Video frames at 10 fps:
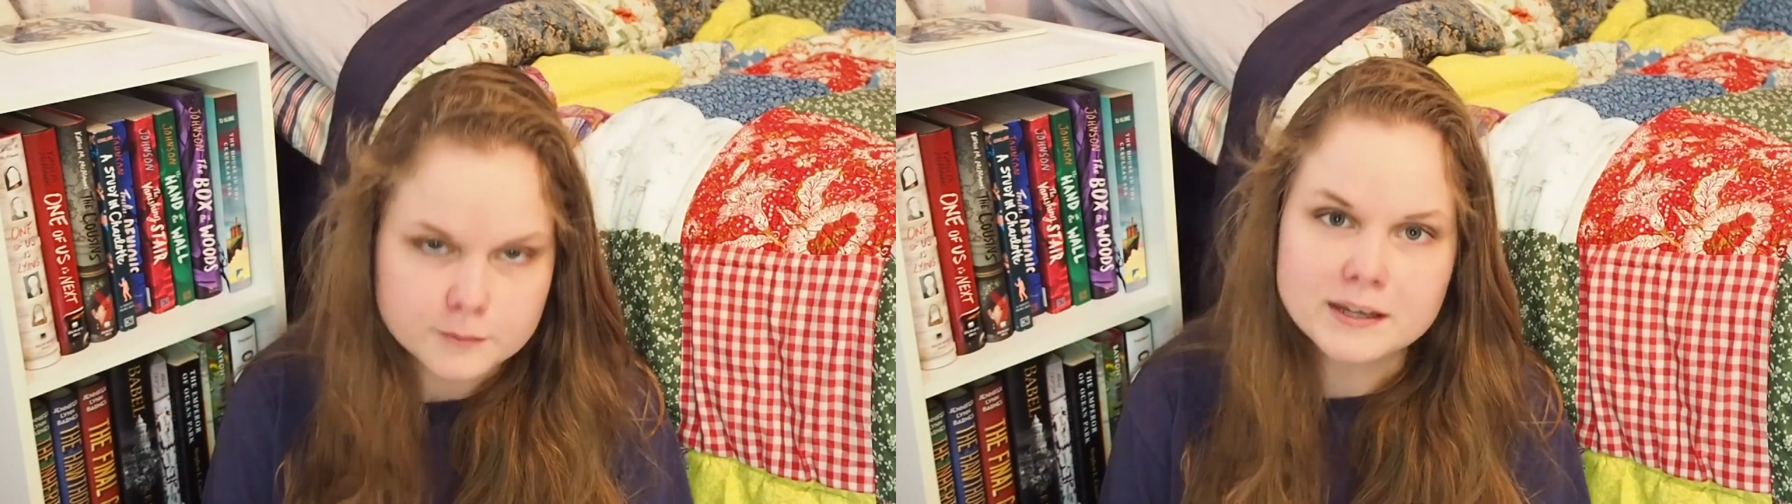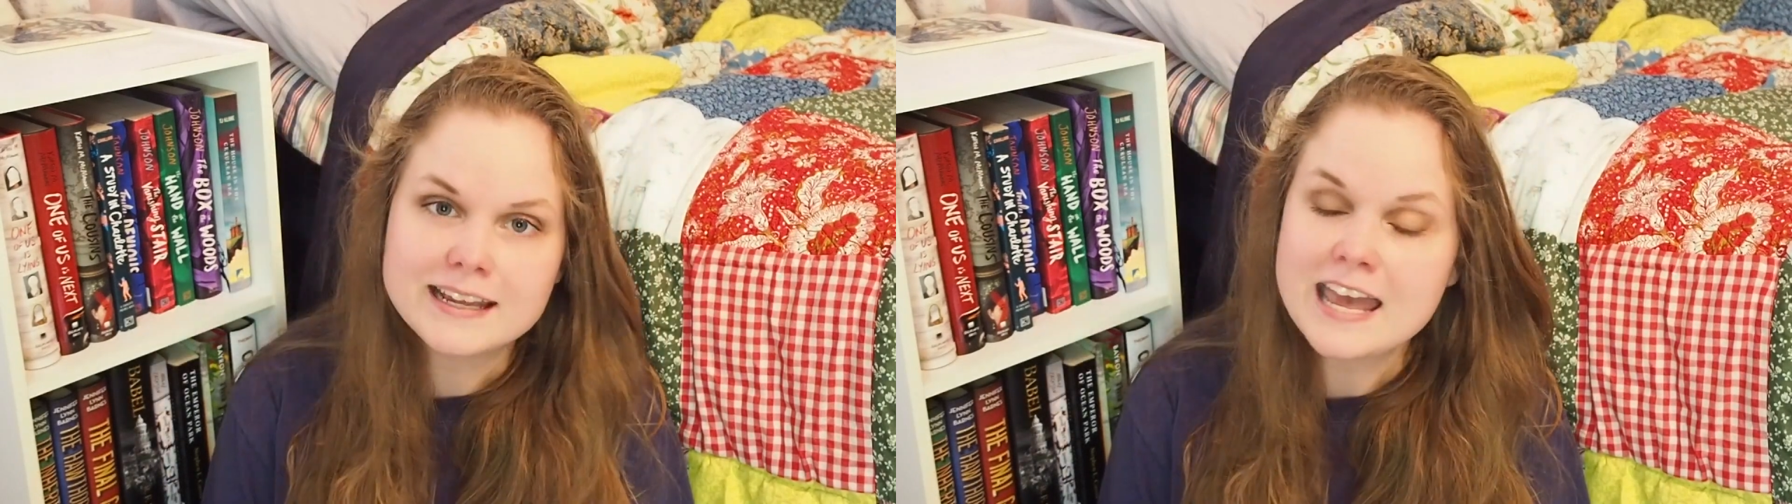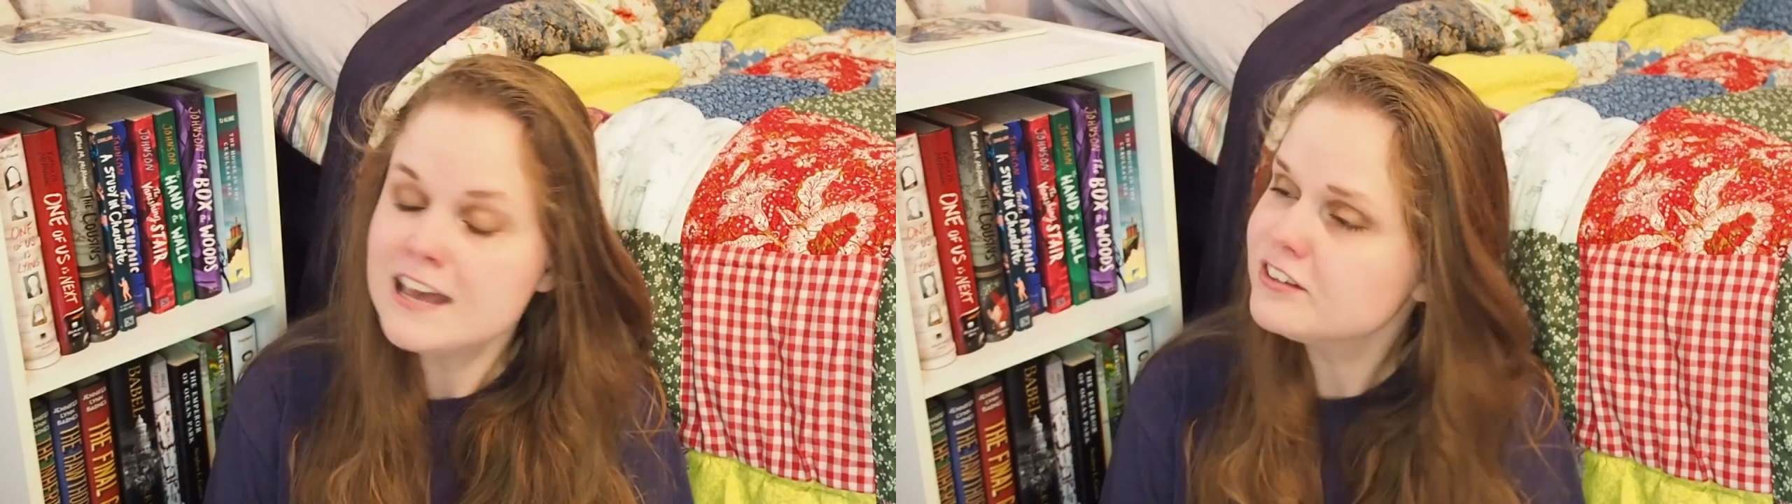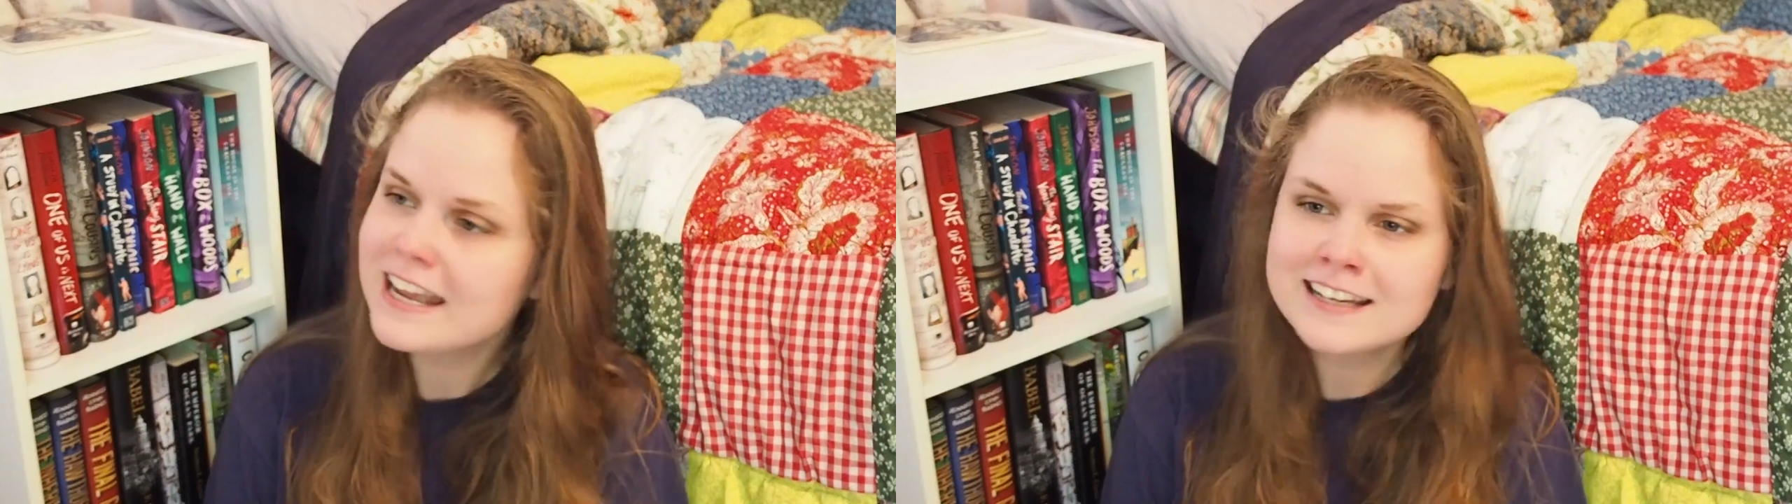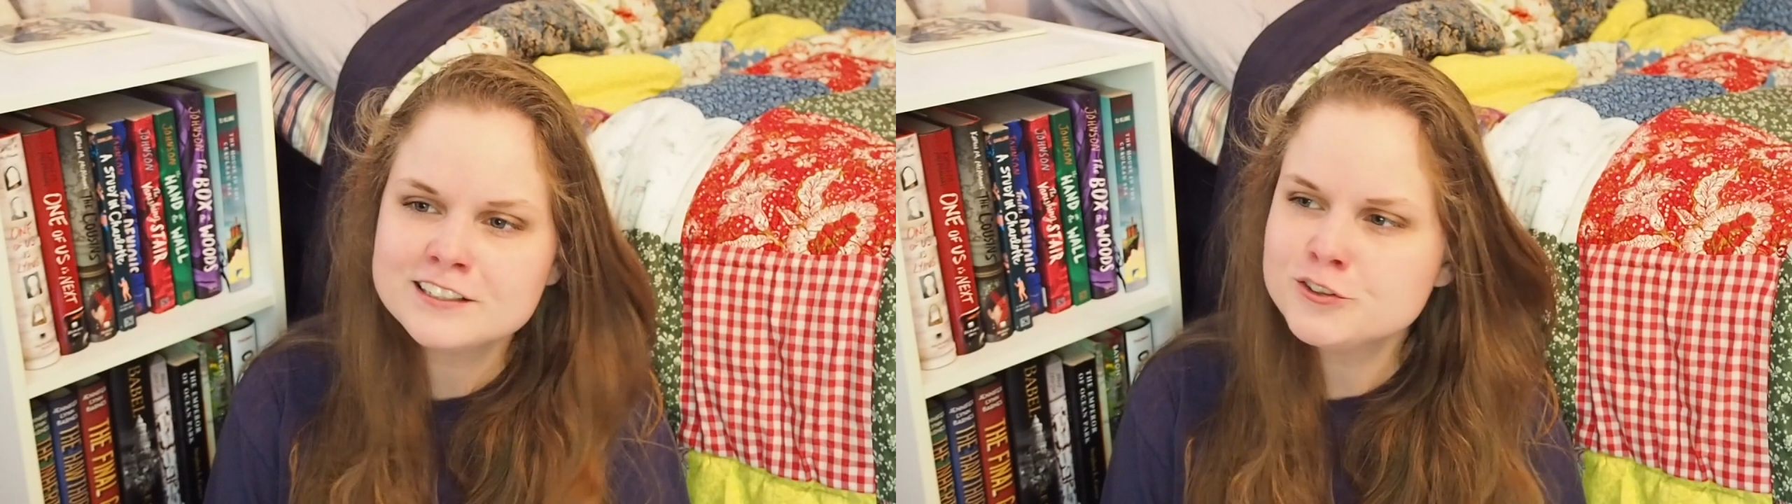to make
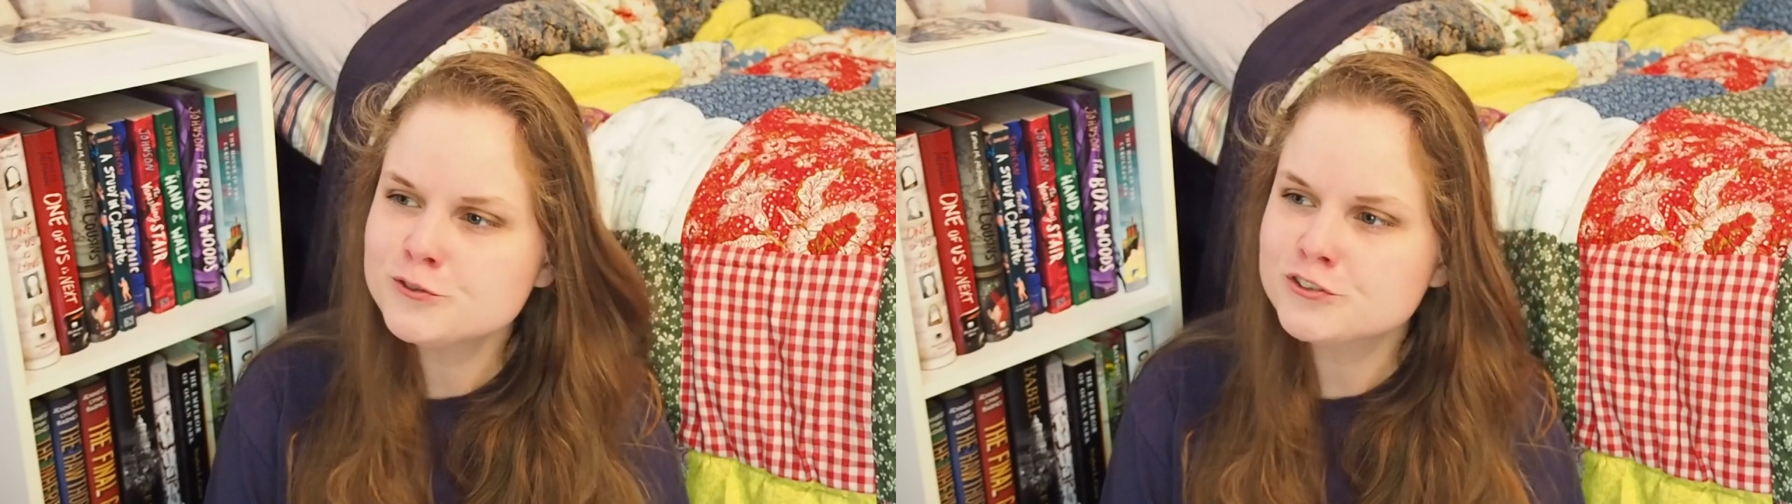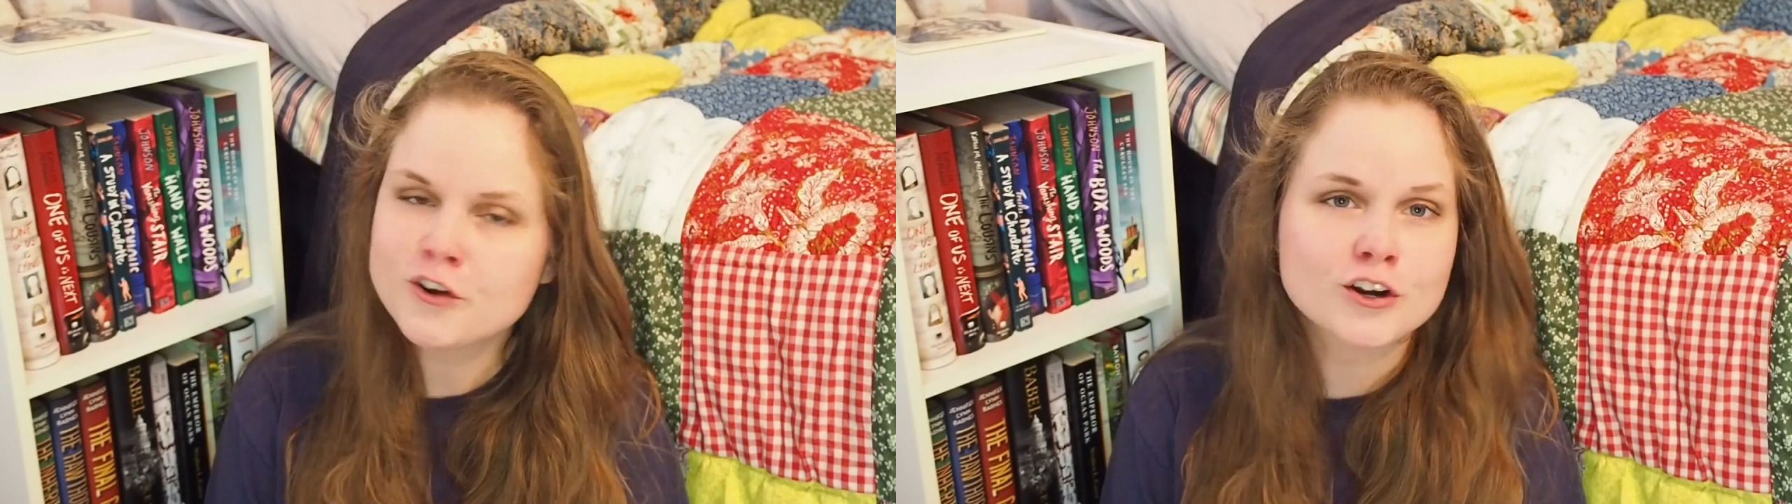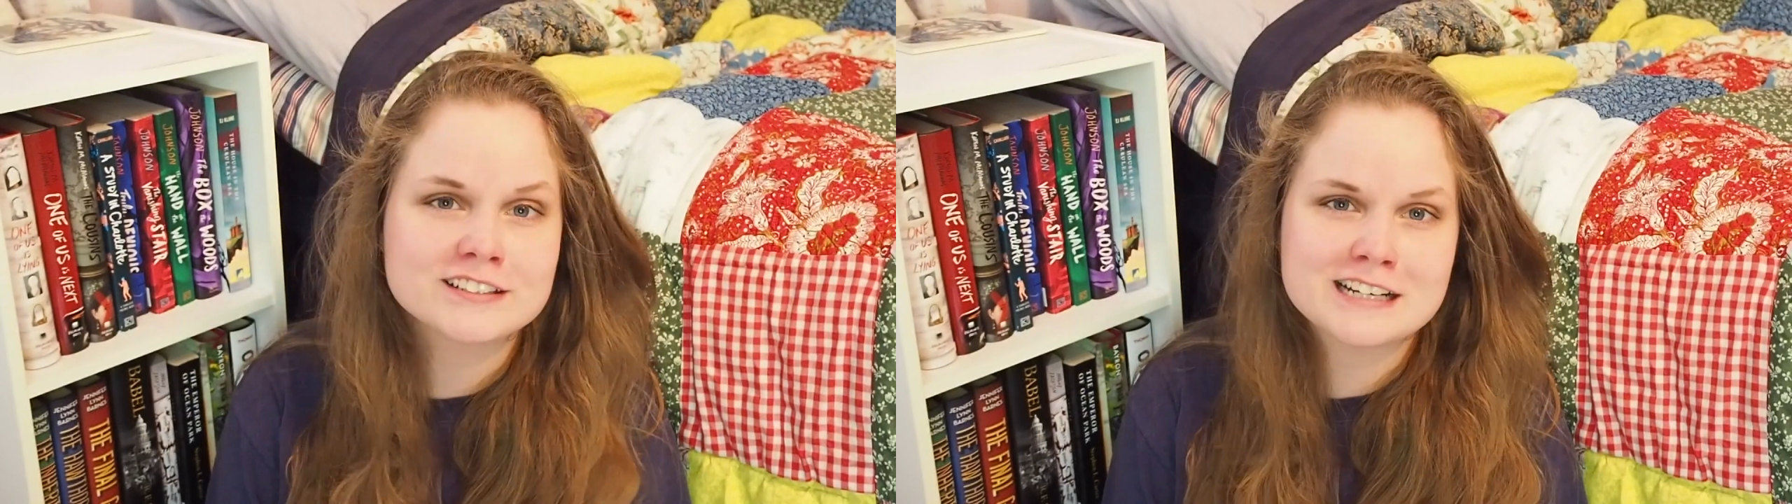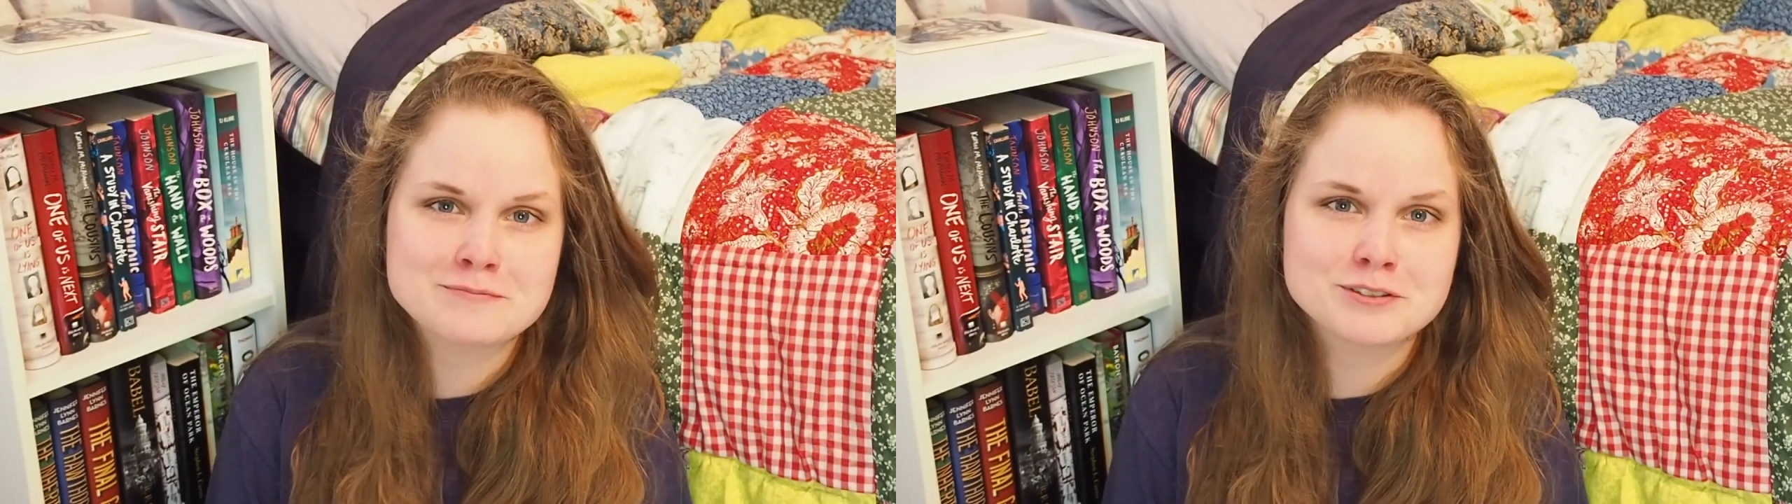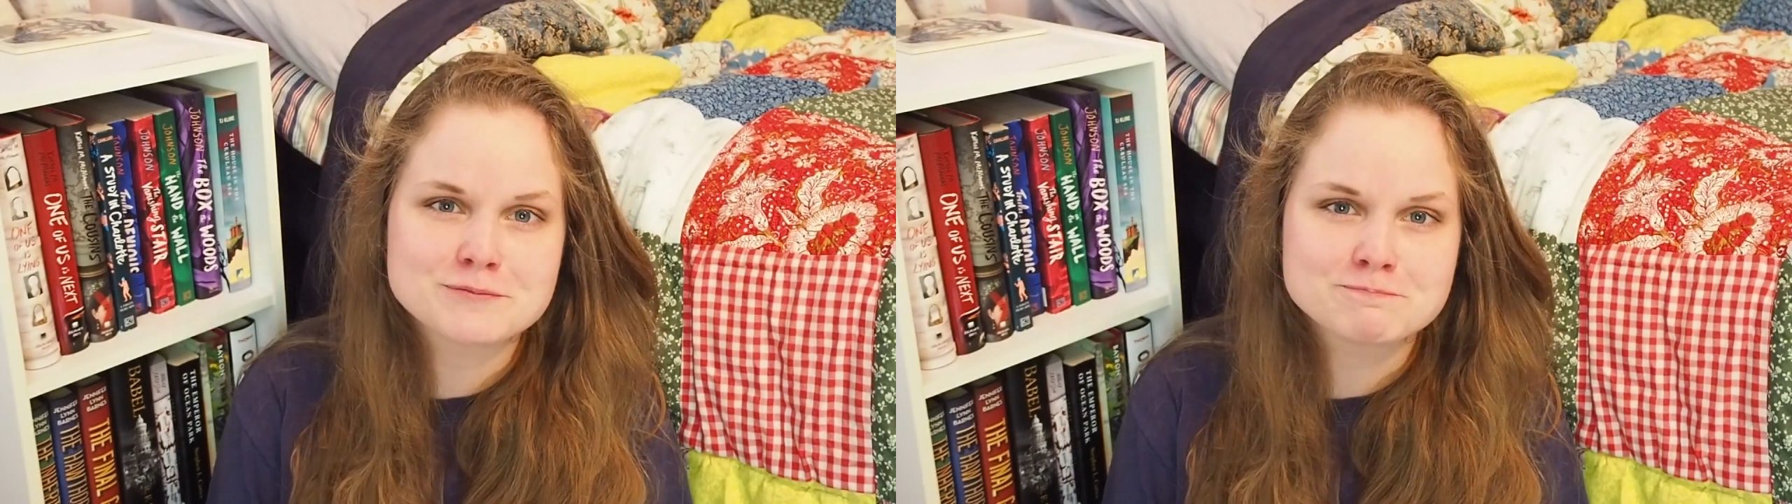heavy-handed use of
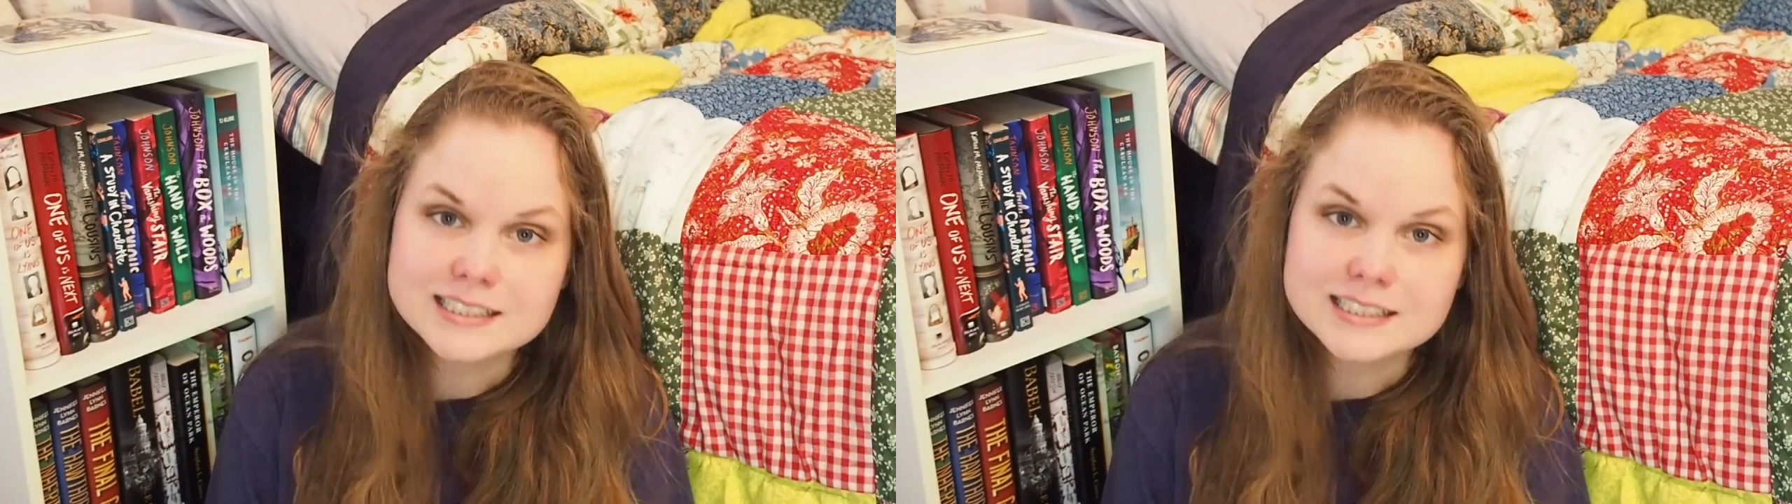archetypes.